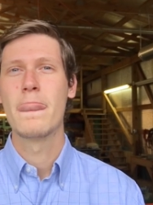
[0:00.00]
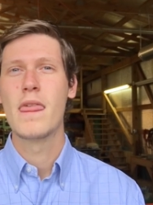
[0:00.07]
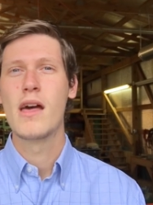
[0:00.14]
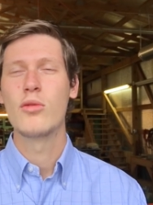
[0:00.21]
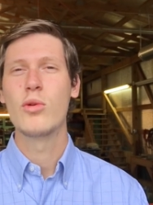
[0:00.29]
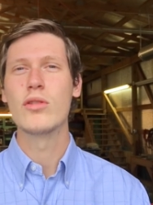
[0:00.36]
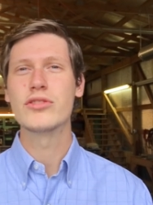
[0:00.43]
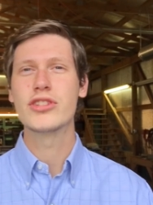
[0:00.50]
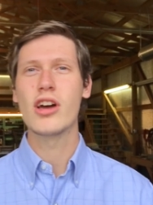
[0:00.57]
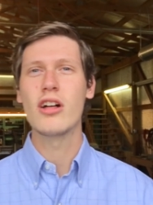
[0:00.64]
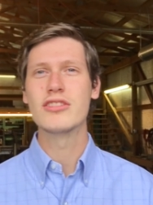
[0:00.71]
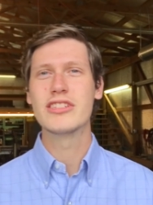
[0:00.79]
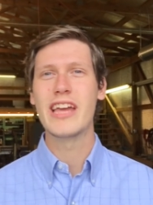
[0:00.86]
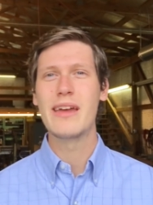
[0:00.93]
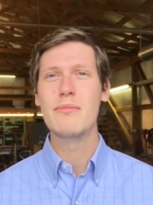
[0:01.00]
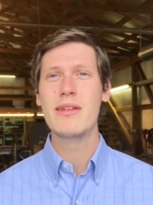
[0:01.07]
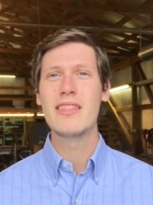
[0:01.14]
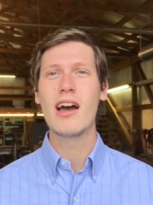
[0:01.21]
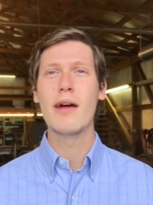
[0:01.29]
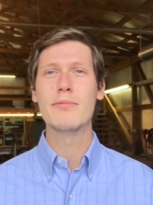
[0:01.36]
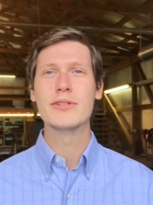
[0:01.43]
Welch College gave me
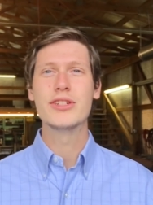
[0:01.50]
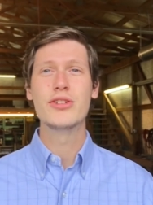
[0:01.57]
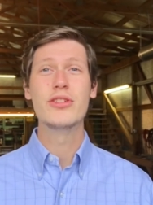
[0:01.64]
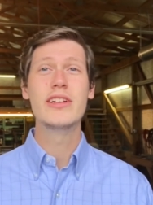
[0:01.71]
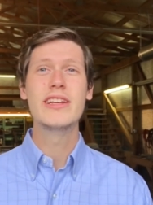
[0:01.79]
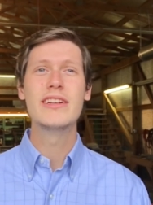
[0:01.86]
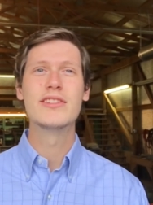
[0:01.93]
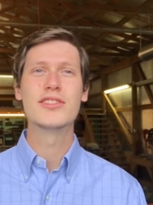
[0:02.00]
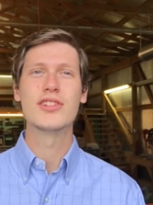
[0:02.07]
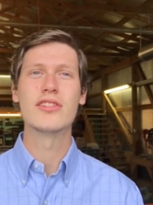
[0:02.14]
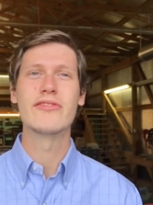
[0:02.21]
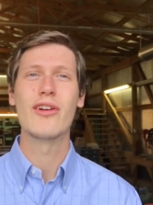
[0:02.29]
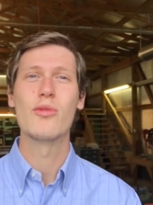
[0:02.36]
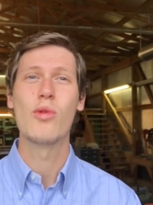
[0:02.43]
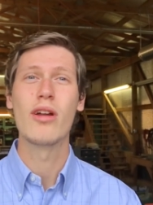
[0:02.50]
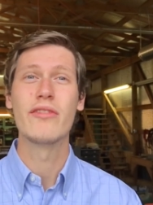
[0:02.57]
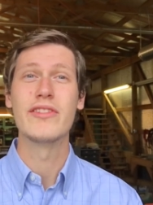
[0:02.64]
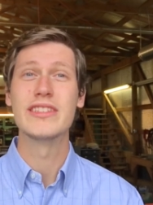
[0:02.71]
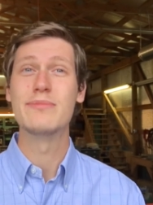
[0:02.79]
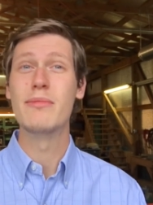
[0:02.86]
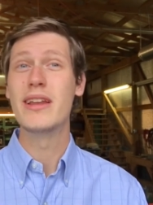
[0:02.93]
the opportunity to serve on one of
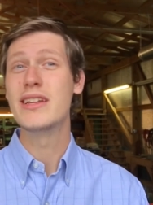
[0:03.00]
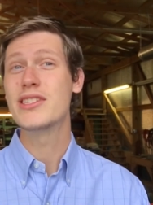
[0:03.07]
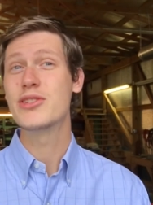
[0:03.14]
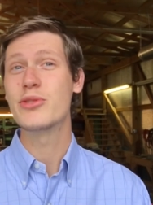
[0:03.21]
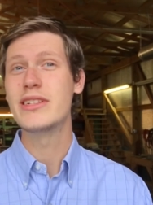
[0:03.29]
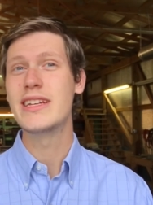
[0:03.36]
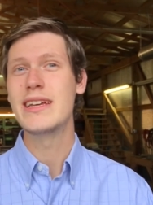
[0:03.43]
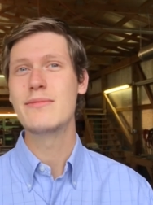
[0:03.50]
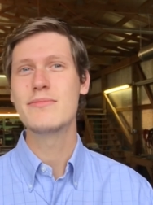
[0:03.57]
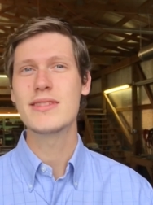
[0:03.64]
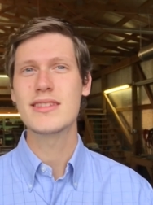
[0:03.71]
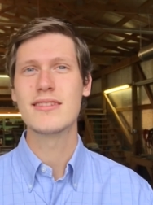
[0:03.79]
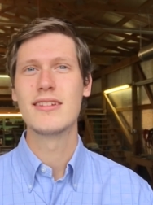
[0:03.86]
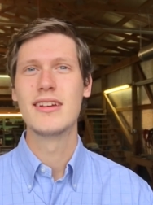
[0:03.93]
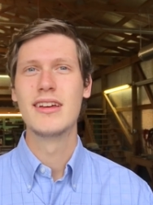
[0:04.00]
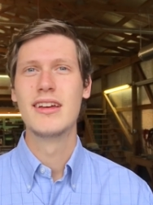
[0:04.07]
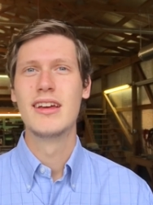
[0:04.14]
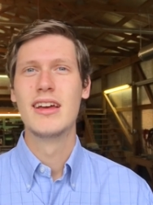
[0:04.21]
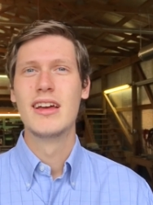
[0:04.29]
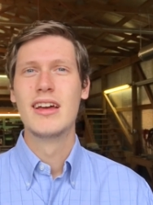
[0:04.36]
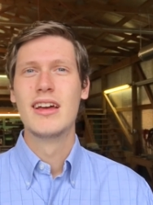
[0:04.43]
its ministry teams.
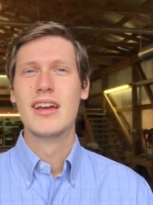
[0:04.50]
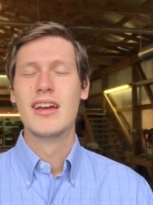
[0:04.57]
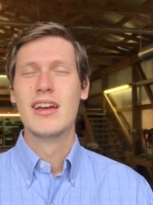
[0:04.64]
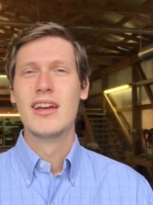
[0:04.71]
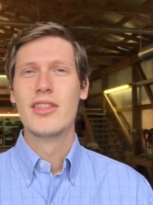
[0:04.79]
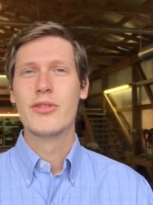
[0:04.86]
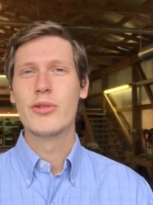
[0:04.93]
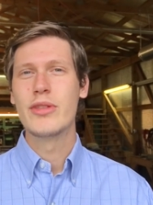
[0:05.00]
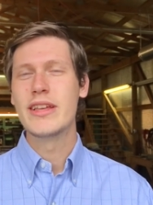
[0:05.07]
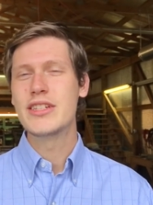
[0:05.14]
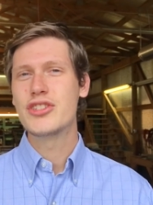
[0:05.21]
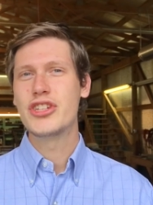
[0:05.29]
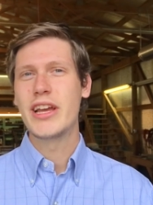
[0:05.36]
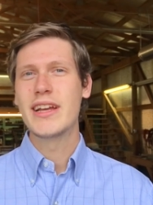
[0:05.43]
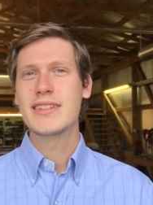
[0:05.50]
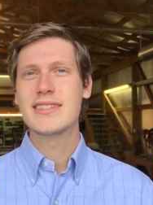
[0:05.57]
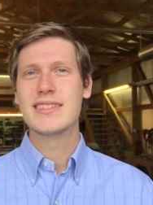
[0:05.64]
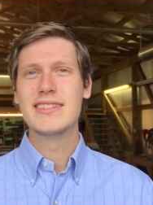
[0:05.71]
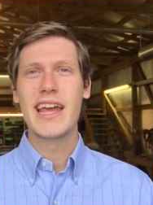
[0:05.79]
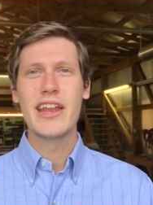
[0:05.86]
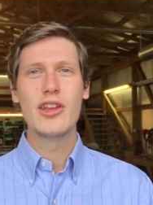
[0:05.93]
Through this chance,
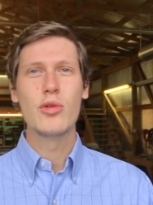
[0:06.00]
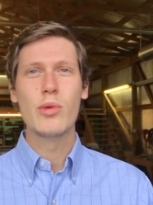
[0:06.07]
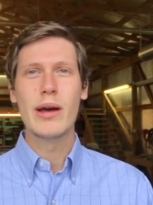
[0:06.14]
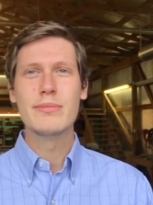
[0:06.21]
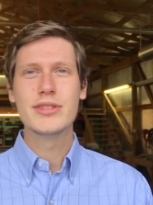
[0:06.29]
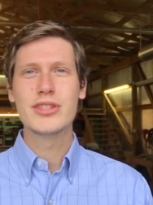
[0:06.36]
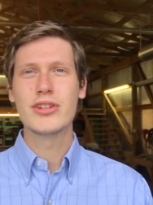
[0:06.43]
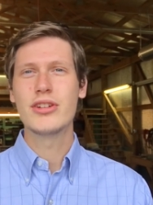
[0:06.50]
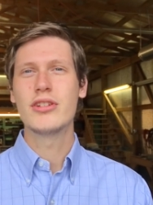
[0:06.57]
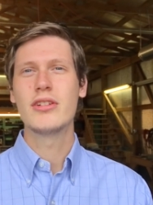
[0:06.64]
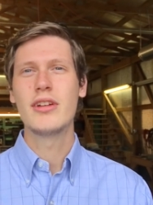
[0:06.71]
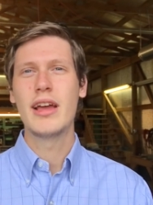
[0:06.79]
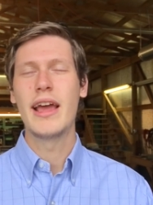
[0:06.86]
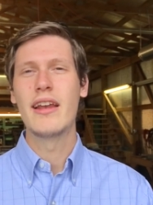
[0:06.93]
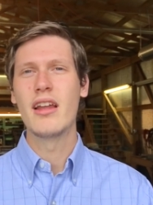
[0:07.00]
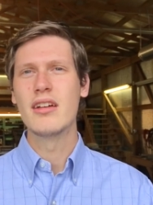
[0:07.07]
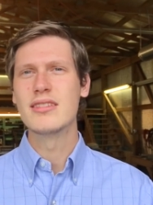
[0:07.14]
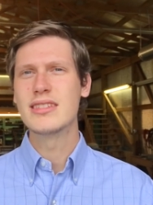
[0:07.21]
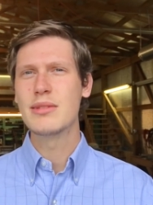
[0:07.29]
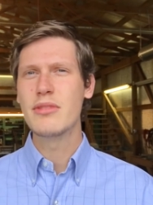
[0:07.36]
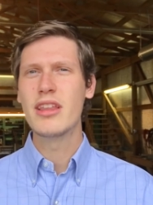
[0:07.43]
Daniel Webster and
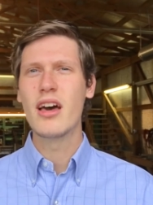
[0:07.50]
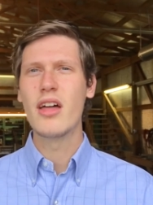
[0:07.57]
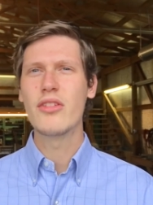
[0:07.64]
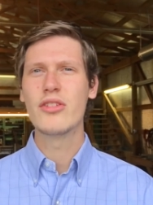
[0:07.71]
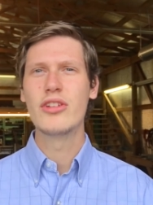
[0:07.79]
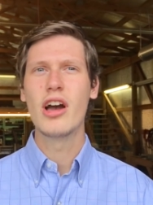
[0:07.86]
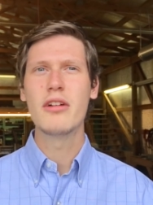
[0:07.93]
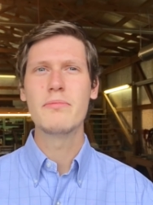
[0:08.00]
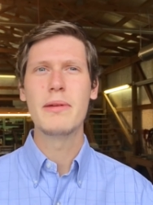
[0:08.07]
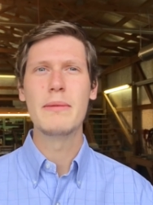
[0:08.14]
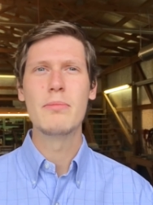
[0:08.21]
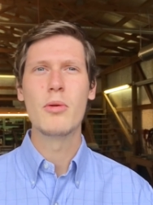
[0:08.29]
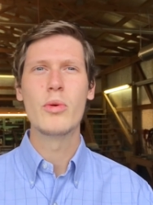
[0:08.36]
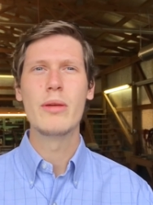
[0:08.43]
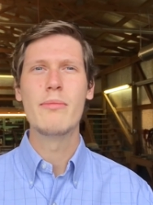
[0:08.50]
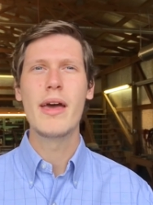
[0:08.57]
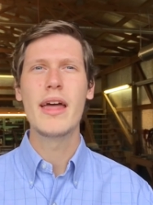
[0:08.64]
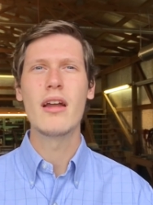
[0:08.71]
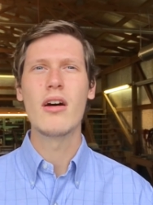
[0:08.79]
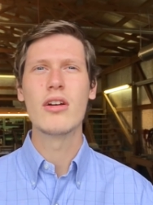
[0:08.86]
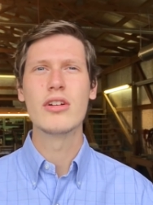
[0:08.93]
some of the other young people we
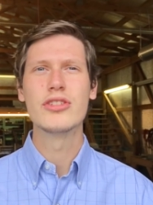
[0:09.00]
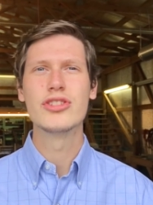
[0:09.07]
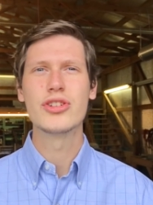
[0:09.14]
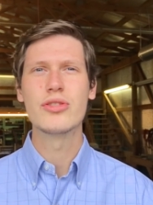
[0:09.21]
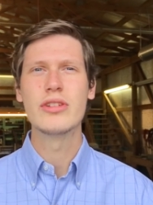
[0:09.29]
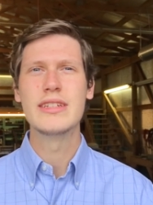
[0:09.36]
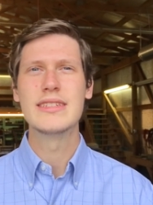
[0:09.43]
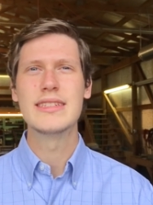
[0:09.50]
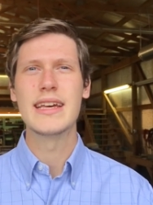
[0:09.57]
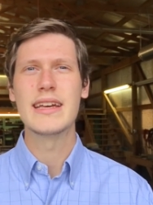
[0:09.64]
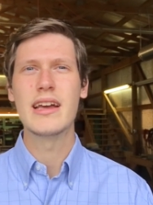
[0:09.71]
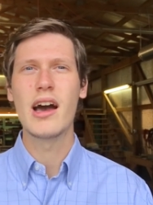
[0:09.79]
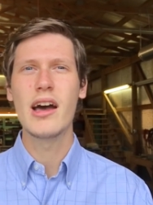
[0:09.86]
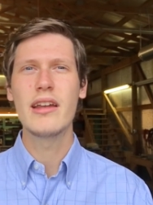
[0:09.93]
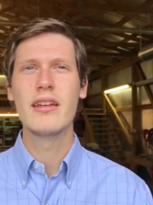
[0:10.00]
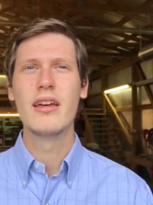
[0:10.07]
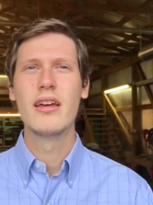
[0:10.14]
met on our journeys that God